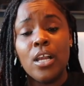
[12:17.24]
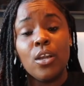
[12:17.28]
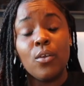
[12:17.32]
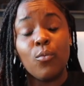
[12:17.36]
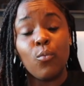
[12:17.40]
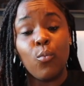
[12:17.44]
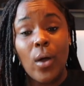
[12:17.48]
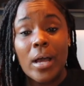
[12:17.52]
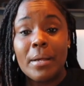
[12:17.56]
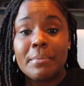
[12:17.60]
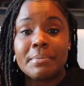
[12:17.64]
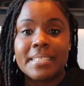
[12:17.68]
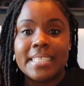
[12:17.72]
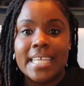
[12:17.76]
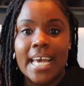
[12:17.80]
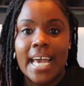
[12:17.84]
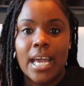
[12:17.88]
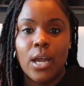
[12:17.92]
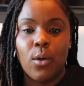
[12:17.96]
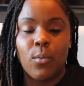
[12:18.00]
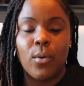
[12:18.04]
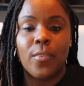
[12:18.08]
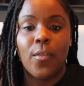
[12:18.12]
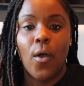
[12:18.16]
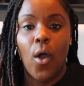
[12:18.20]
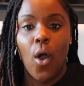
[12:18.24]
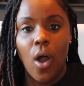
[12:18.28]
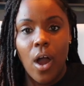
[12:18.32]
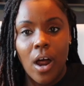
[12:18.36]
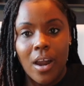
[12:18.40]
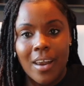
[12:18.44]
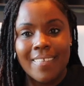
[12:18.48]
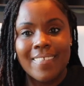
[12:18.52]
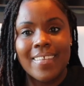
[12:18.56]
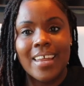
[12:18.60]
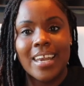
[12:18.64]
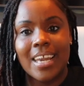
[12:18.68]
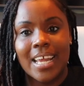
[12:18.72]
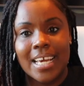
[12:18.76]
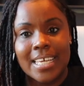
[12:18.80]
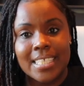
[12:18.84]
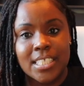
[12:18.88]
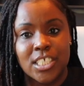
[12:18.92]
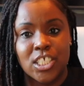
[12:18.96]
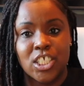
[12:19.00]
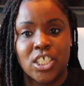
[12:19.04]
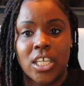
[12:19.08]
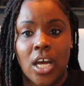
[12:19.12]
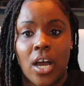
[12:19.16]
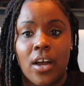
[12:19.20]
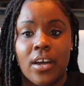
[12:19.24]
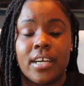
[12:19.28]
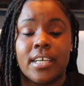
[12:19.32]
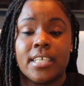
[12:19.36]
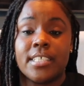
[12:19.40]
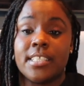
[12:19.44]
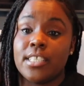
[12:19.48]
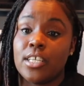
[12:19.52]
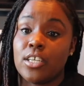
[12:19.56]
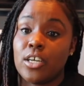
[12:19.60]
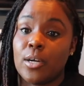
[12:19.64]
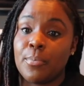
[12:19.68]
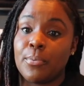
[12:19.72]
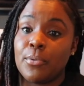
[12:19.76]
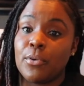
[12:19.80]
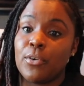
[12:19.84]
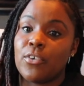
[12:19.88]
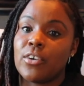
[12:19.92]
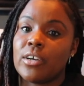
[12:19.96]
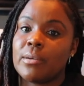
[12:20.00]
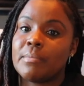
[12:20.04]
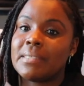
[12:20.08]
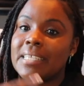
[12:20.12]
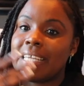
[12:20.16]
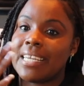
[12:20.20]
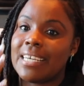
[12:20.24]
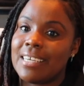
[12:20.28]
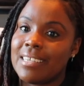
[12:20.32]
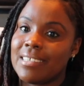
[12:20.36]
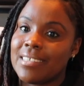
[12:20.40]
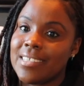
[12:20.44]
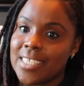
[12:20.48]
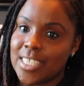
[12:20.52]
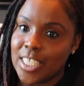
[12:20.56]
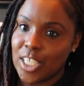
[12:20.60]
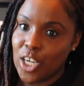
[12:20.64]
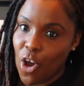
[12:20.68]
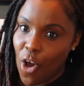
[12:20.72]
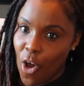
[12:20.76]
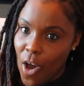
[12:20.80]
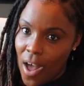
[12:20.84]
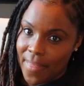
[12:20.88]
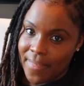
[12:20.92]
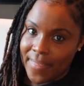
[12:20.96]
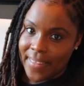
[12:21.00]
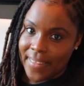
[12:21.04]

website with all of the licensed childcare center programs listed on